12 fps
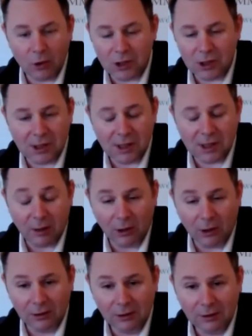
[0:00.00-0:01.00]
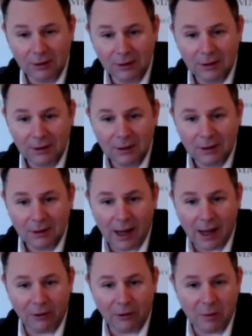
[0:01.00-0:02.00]
sustainable
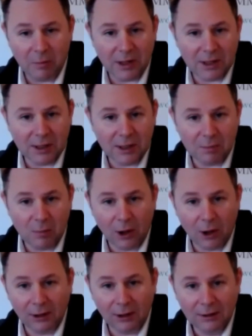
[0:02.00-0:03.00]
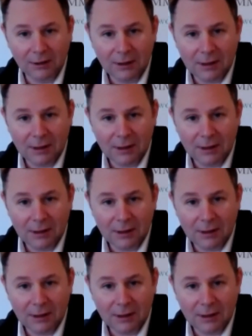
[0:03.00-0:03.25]
agribusiness model.